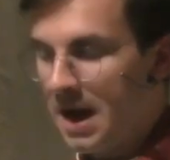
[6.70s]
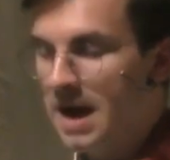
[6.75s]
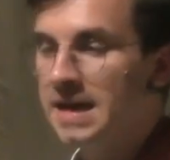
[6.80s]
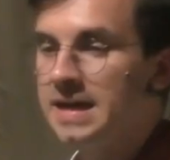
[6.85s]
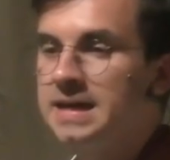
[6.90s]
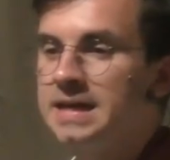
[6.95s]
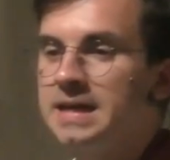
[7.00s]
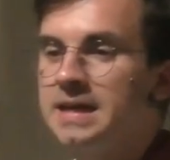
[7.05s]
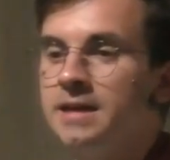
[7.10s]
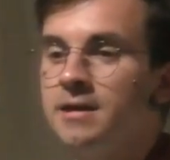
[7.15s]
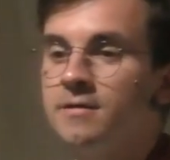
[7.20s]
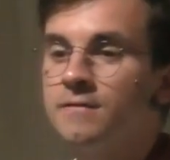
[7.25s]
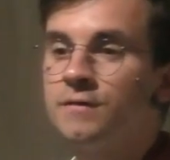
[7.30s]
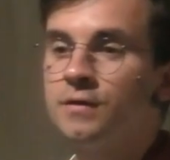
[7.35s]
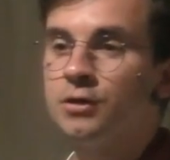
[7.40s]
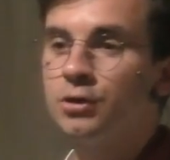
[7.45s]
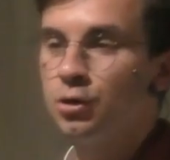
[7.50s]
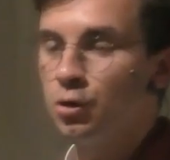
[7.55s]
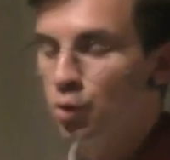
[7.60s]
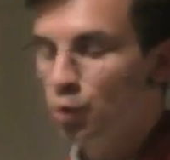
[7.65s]
I
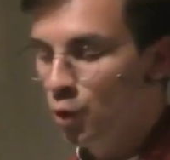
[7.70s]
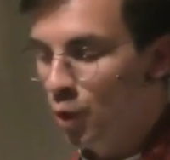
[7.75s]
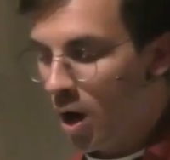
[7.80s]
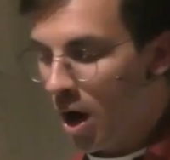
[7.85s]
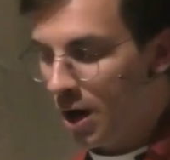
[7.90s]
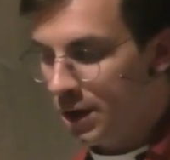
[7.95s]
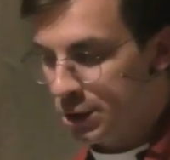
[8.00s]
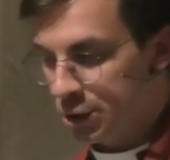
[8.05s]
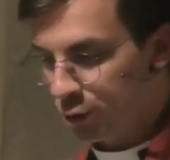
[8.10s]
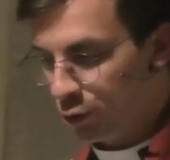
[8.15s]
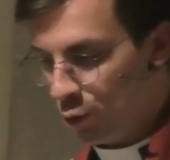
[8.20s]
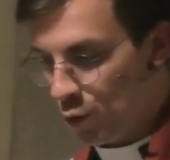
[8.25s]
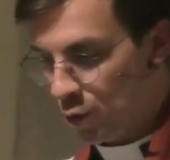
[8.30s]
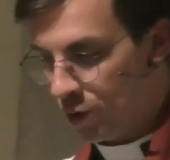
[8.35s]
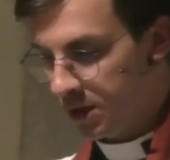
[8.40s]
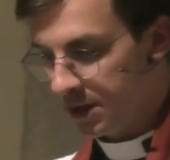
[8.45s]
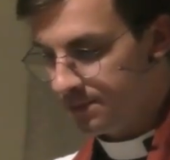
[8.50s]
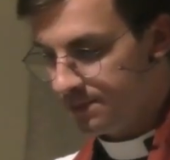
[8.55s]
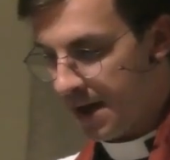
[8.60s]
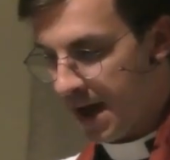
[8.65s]
give you a
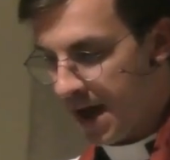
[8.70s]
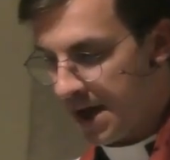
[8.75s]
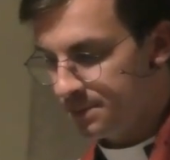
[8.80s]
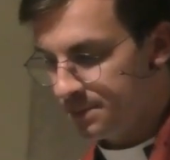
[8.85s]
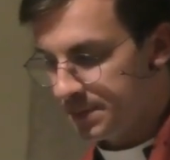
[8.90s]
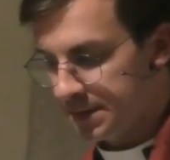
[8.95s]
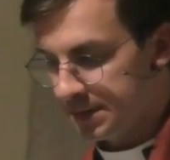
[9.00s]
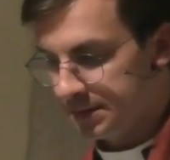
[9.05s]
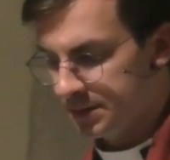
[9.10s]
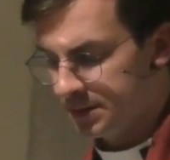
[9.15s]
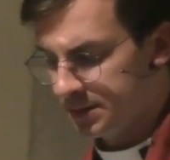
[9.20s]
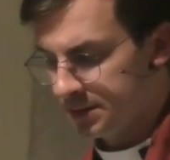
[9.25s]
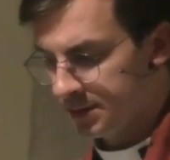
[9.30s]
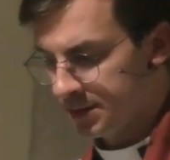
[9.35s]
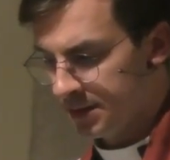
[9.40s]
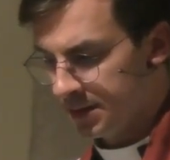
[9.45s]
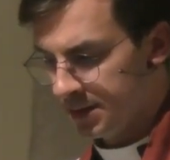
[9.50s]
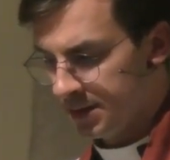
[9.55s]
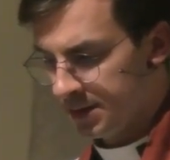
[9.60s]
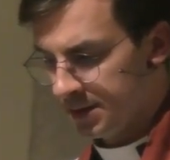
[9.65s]
new
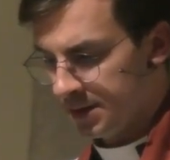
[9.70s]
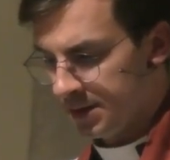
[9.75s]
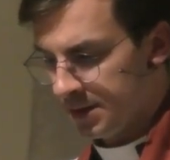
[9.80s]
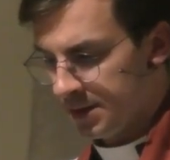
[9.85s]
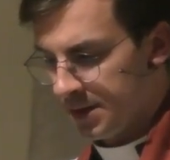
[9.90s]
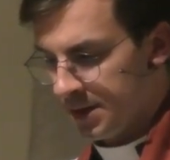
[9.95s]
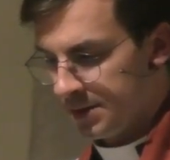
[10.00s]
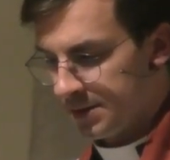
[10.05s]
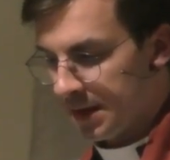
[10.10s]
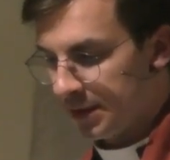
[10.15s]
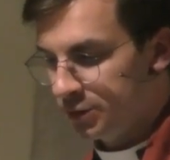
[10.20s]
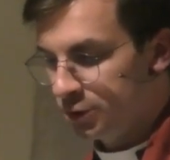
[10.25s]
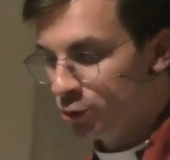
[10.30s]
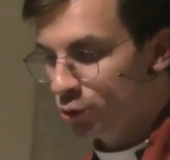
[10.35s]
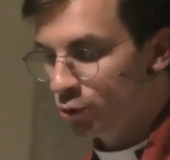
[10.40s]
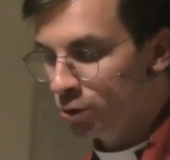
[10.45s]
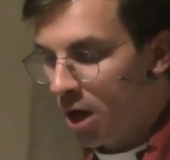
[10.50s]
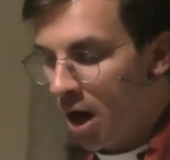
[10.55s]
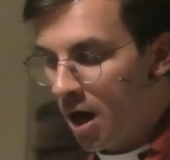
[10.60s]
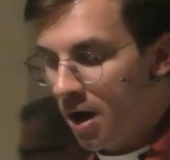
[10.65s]
commandment
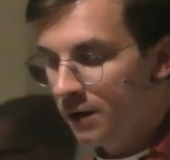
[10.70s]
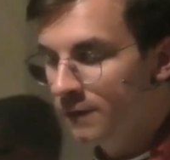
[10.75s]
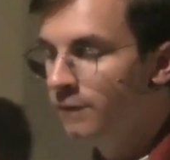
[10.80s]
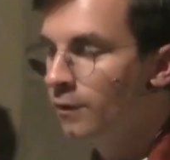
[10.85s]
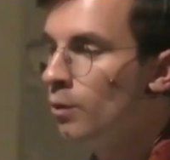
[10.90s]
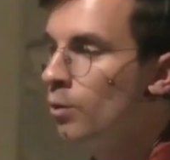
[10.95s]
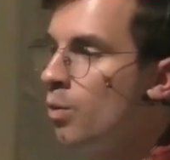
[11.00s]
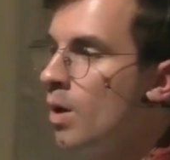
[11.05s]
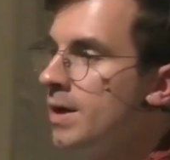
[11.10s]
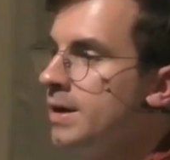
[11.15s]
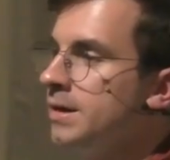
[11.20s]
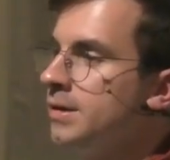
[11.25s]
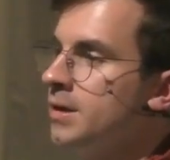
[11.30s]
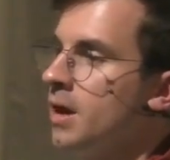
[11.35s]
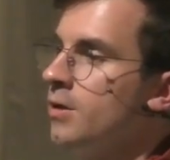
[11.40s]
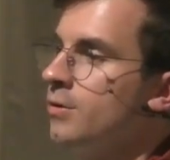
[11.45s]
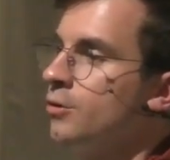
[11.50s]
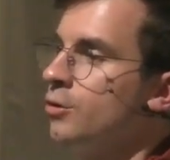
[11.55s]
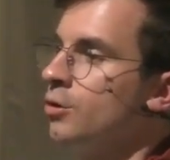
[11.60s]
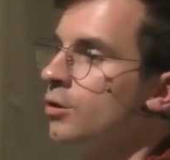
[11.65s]
that you love one
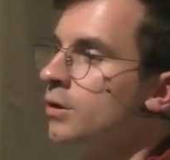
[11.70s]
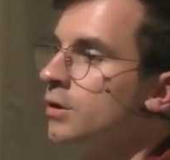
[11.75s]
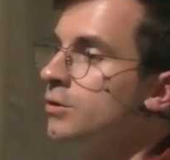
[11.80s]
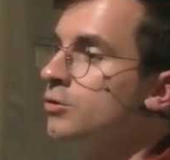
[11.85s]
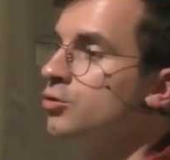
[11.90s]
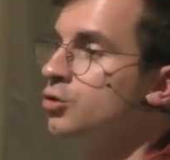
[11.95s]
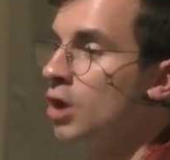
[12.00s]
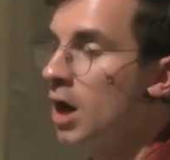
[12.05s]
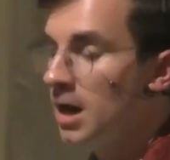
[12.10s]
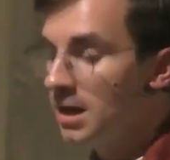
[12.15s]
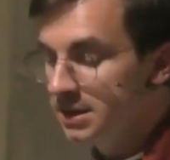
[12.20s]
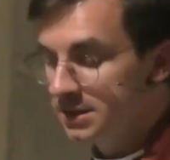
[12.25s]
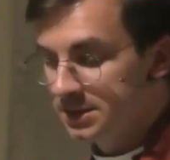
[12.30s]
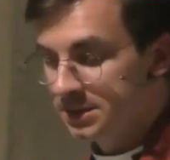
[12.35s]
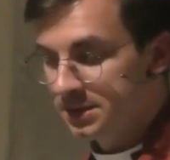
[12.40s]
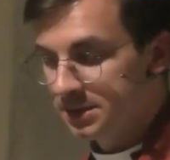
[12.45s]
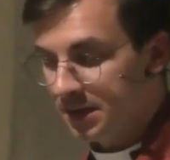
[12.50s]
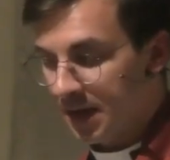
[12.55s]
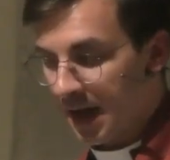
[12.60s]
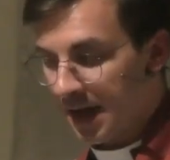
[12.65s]
another
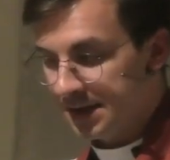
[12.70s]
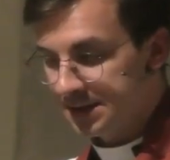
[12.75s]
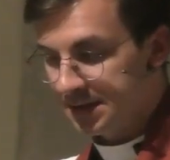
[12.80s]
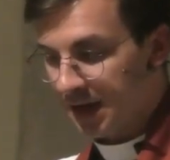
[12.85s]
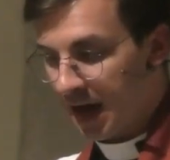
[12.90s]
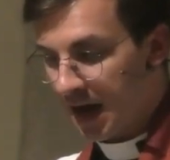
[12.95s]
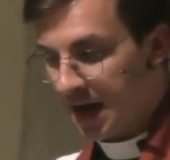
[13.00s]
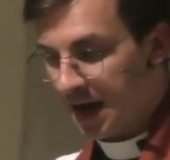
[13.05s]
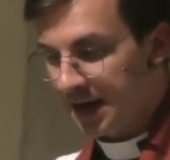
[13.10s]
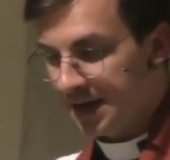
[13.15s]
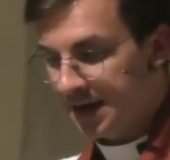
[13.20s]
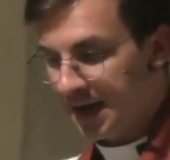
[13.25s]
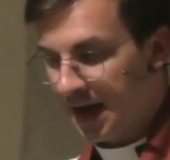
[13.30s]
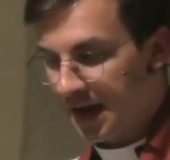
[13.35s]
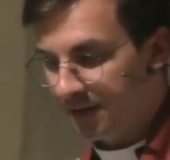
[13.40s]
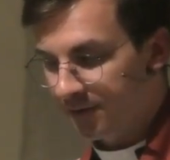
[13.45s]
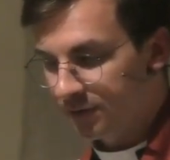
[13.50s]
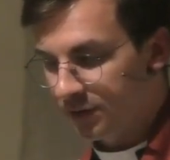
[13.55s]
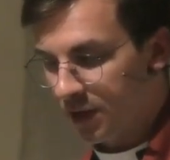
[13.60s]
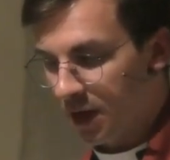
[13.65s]
just as I
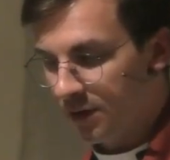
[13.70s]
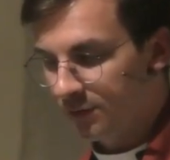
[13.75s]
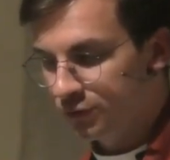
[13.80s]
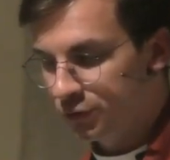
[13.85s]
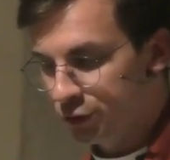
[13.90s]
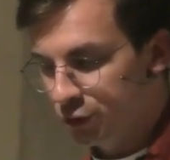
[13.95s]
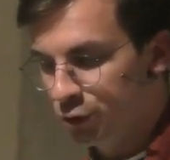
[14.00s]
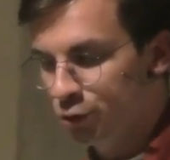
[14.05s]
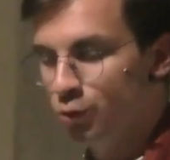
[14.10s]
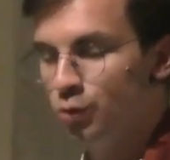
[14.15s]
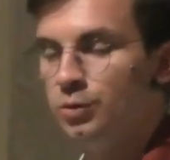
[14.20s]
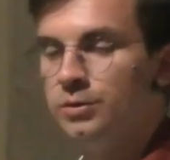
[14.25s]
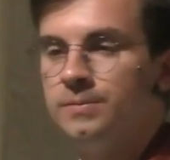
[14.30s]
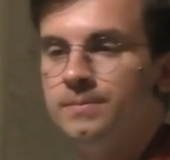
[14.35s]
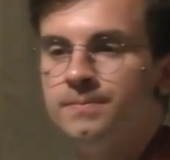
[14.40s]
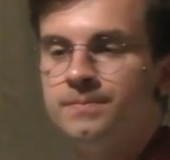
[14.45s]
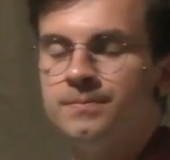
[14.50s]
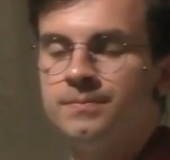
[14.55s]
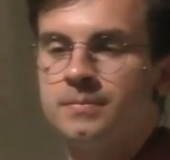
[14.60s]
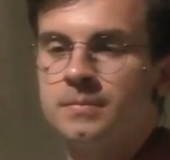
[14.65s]
have loved you.
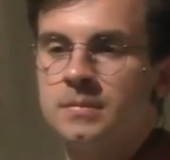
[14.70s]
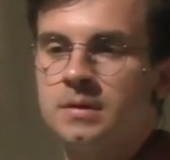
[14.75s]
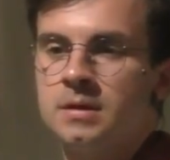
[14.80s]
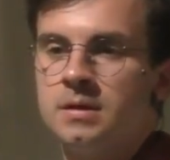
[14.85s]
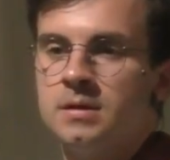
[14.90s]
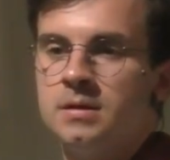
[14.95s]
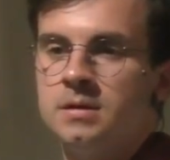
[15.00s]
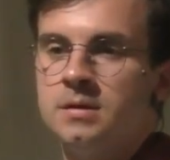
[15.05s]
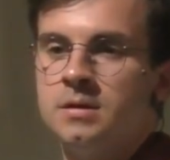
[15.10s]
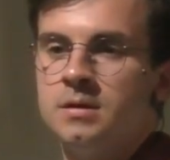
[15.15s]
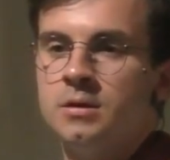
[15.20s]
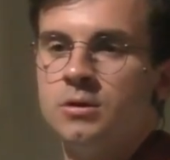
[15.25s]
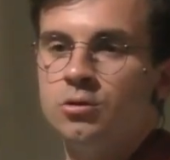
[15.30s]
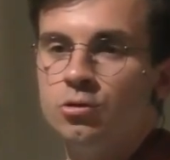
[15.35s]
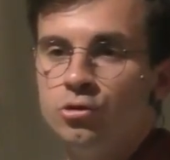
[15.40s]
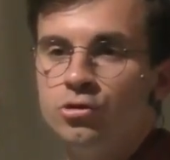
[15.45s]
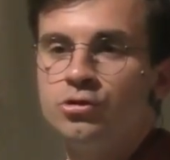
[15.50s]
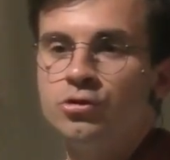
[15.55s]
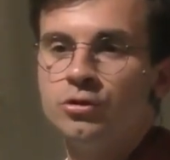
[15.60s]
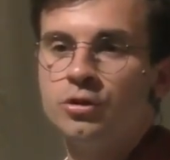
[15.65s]

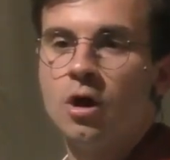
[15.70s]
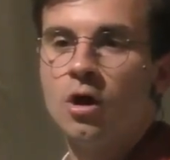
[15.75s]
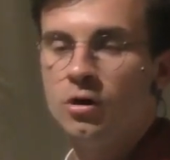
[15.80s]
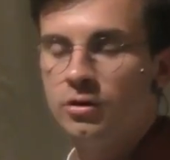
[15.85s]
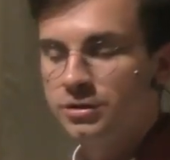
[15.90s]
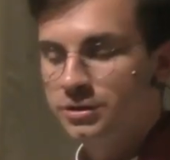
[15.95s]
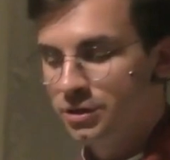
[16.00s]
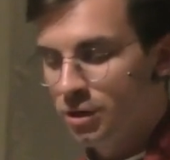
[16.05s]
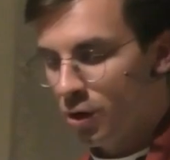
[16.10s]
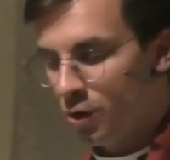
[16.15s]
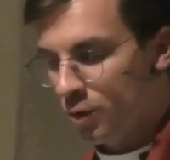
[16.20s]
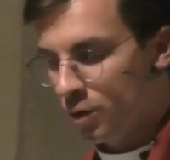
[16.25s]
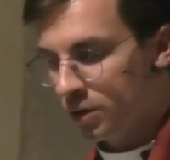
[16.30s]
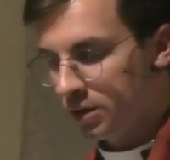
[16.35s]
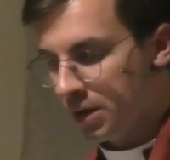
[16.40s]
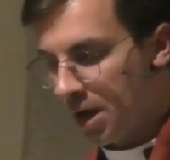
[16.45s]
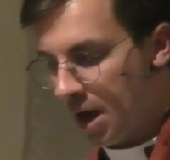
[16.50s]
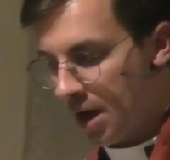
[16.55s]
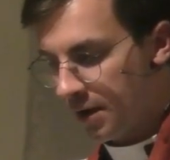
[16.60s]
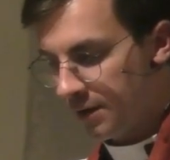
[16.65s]
You should
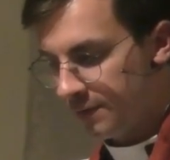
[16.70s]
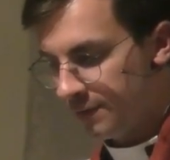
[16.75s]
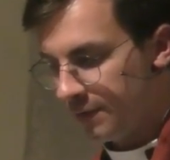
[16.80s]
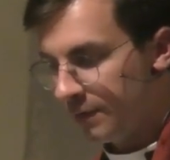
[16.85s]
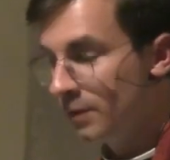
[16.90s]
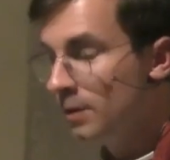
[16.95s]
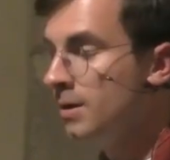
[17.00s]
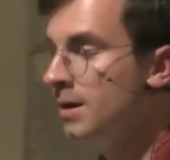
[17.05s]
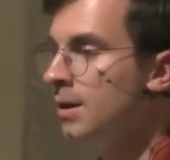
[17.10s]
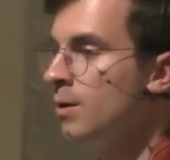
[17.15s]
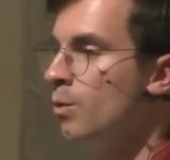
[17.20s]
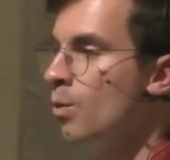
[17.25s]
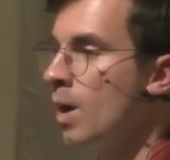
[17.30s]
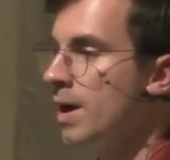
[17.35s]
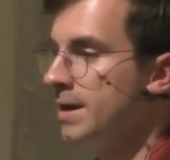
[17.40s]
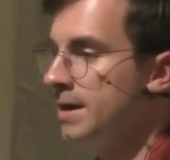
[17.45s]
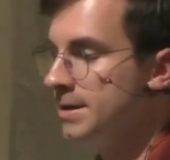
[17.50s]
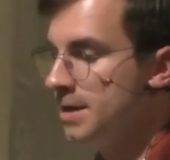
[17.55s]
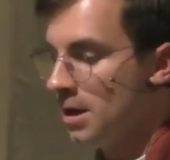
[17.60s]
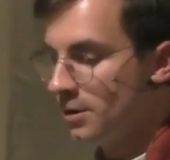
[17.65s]
also love
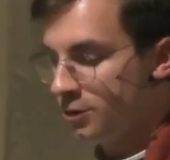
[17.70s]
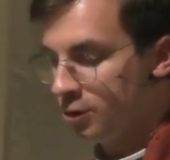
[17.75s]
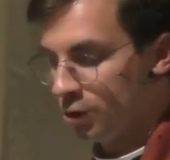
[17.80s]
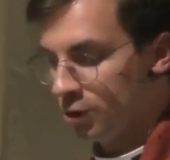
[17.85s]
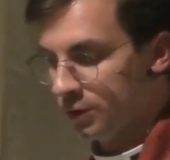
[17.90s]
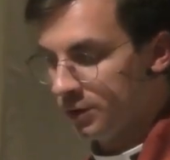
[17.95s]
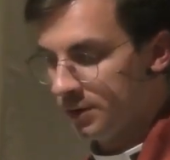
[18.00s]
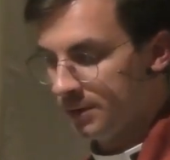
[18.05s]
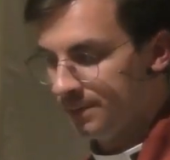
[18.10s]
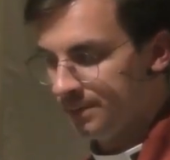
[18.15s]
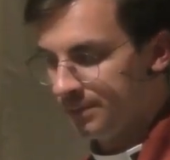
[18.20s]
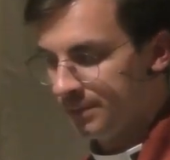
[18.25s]
one another.